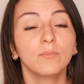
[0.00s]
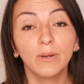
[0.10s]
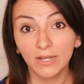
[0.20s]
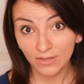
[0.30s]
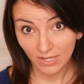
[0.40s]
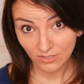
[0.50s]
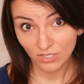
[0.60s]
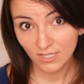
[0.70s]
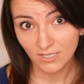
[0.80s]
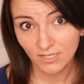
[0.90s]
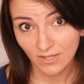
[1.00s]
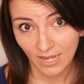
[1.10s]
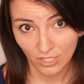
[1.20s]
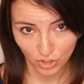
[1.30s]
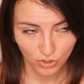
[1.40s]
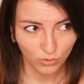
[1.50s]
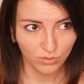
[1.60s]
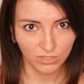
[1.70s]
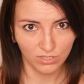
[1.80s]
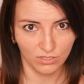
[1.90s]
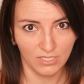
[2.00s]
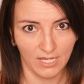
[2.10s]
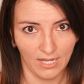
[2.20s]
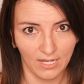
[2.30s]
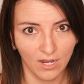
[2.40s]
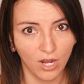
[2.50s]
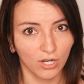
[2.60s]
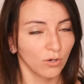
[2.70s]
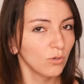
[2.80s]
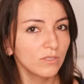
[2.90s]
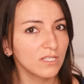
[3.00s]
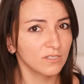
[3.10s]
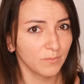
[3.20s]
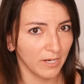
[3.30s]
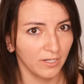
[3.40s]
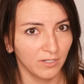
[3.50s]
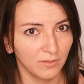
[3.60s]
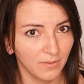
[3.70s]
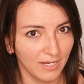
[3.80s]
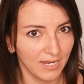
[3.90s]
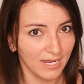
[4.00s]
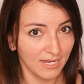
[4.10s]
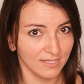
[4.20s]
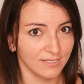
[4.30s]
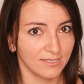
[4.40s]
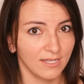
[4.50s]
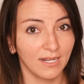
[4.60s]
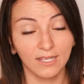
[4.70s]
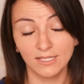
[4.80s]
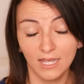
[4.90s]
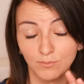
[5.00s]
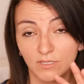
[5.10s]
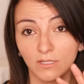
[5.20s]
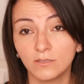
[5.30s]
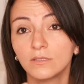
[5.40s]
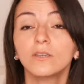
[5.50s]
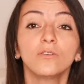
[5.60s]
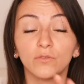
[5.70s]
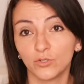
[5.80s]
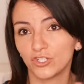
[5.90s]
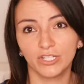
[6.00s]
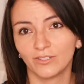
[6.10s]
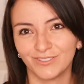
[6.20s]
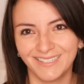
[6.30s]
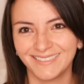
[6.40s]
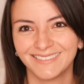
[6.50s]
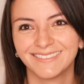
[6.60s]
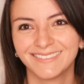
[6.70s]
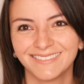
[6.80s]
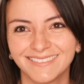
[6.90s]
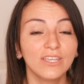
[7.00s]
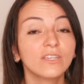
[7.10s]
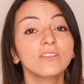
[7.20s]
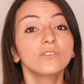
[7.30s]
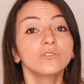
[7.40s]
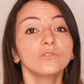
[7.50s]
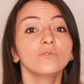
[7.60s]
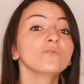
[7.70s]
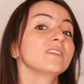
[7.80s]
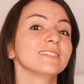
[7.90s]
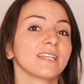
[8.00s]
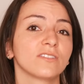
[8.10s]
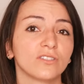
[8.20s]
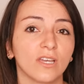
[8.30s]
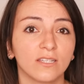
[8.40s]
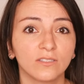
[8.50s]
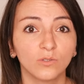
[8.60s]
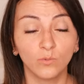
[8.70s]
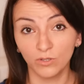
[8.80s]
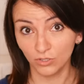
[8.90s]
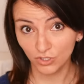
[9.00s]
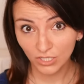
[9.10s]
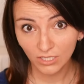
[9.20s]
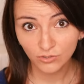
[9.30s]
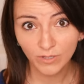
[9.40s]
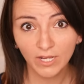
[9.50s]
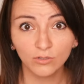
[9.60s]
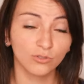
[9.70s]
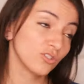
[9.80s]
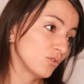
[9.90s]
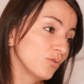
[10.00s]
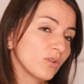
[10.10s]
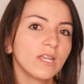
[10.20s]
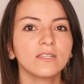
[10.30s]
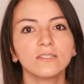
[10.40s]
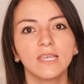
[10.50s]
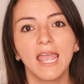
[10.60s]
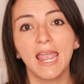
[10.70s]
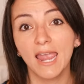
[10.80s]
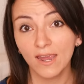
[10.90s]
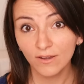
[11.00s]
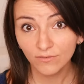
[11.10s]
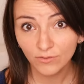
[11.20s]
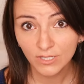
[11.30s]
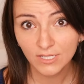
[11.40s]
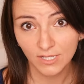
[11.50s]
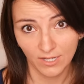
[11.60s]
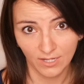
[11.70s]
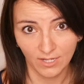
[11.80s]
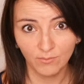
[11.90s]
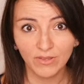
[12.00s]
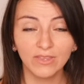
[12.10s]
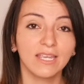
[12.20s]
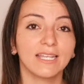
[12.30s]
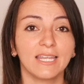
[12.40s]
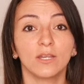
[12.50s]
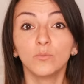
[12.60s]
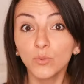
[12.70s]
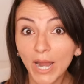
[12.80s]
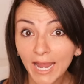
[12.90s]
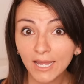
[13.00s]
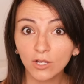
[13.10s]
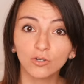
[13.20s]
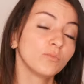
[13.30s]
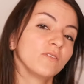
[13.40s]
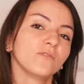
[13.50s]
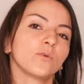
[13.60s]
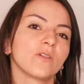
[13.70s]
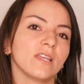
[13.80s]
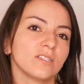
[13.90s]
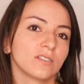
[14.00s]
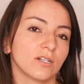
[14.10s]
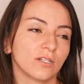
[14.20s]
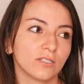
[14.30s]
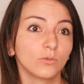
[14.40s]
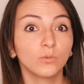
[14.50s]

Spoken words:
but the exercises that I showed today are only inspired by his and adapted for children. You can do these exercises with your children or students every time they need a break or before they start